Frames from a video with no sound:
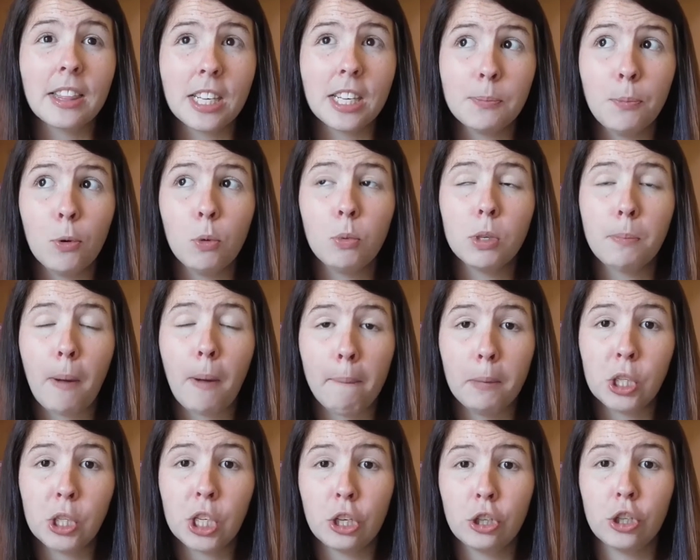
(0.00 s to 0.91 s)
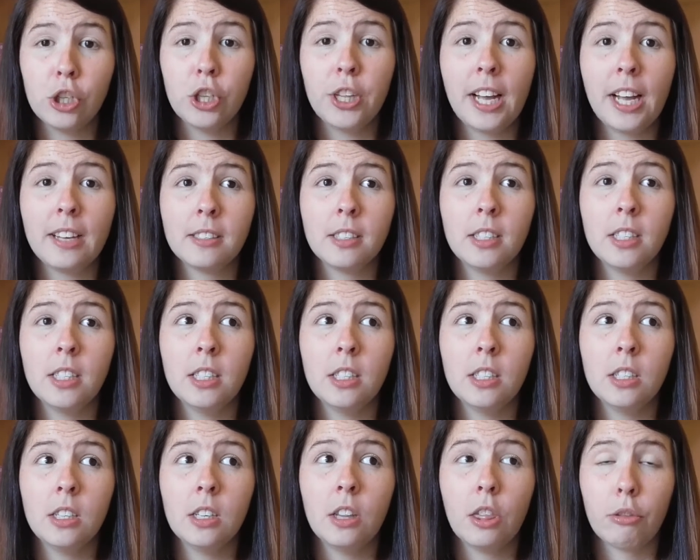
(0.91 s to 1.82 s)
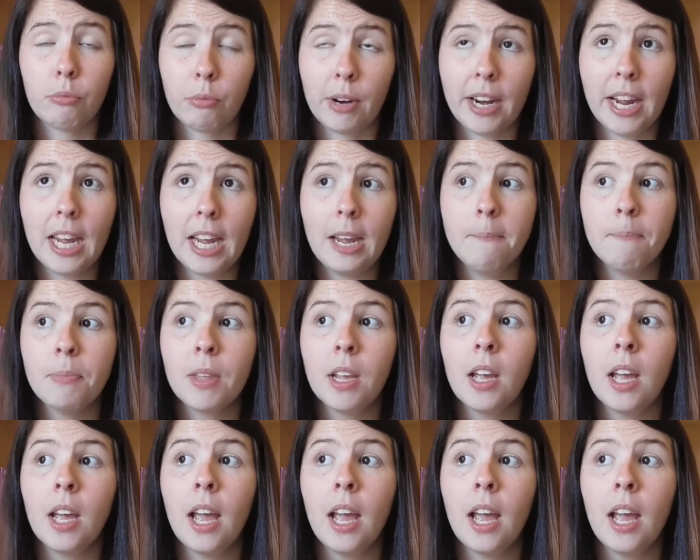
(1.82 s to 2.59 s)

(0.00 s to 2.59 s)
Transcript: This book was published in 2003,